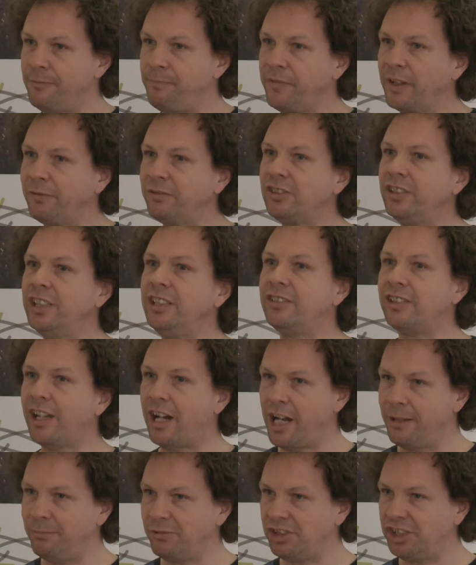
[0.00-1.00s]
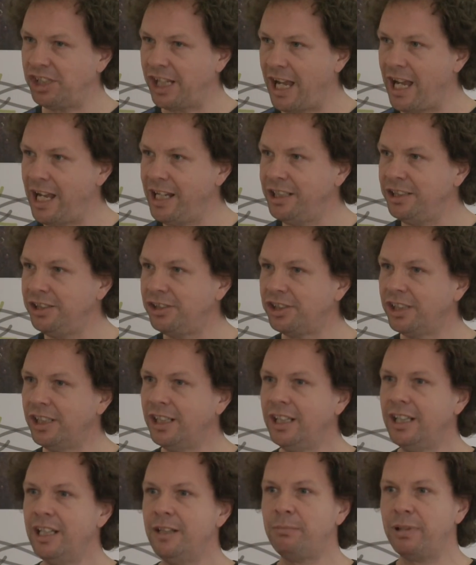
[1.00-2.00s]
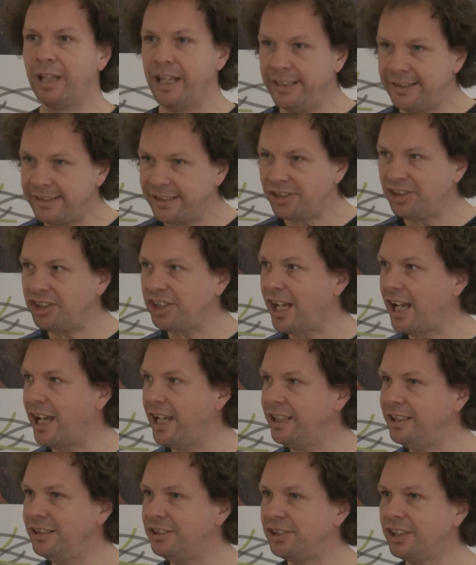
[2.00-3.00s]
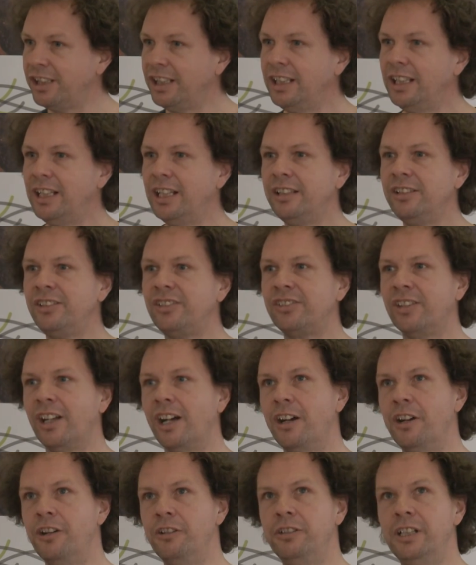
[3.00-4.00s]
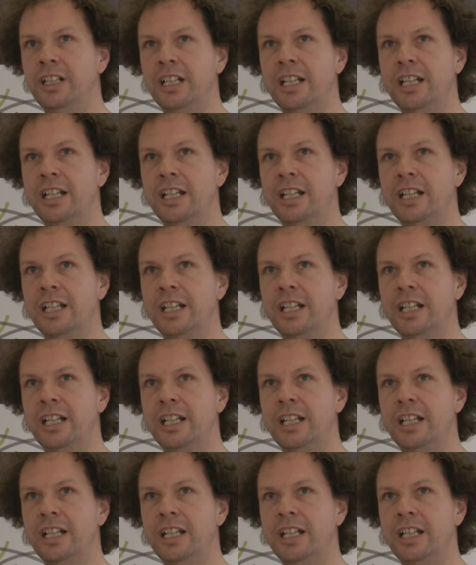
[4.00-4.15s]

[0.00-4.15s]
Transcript: Obviously, times change, places change, so